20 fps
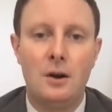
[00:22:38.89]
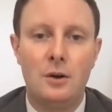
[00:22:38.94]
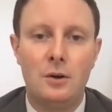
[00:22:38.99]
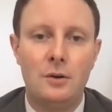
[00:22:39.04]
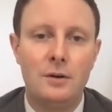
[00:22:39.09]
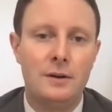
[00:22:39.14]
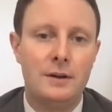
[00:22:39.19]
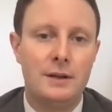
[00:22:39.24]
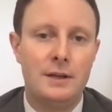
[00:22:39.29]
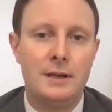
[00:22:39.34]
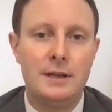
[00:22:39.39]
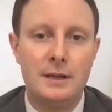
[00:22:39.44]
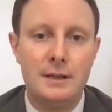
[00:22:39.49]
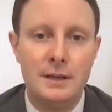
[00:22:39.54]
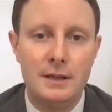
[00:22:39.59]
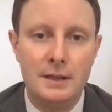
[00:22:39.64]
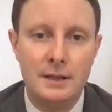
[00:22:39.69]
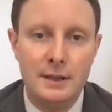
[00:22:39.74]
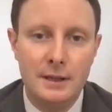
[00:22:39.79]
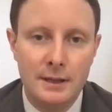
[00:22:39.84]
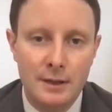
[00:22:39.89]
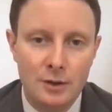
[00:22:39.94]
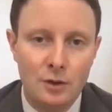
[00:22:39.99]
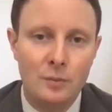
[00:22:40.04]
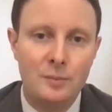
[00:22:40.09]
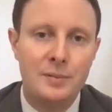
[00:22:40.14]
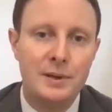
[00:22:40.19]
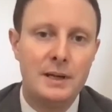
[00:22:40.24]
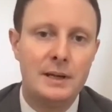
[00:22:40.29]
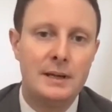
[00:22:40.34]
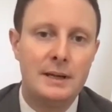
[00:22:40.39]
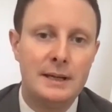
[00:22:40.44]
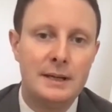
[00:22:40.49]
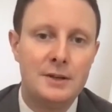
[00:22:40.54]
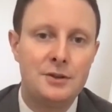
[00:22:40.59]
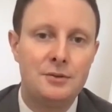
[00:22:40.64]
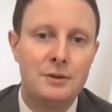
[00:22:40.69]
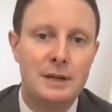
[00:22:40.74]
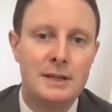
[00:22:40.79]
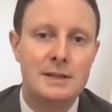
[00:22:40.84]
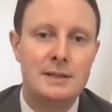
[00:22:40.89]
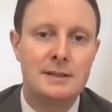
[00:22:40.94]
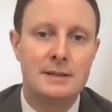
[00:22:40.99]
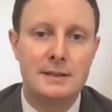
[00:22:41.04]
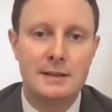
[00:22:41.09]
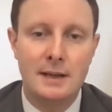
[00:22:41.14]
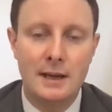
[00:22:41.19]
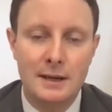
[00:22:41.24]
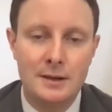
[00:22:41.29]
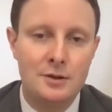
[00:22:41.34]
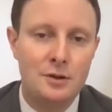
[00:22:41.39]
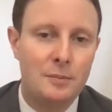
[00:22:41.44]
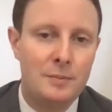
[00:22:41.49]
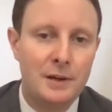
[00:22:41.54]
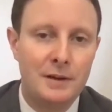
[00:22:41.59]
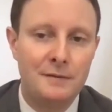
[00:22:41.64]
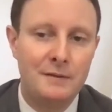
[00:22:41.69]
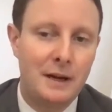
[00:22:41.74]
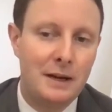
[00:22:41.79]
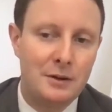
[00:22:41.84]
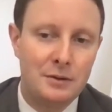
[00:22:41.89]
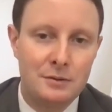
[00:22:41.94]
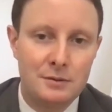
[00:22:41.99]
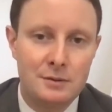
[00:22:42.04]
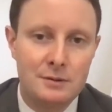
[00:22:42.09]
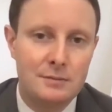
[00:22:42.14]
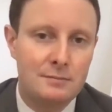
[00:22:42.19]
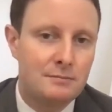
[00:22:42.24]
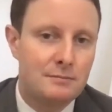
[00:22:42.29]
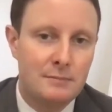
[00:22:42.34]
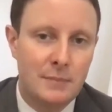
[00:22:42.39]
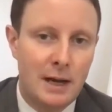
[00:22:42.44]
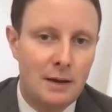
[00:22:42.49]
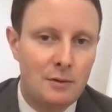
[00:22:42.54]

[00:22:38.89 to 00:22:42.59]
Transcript: our European interests and European values.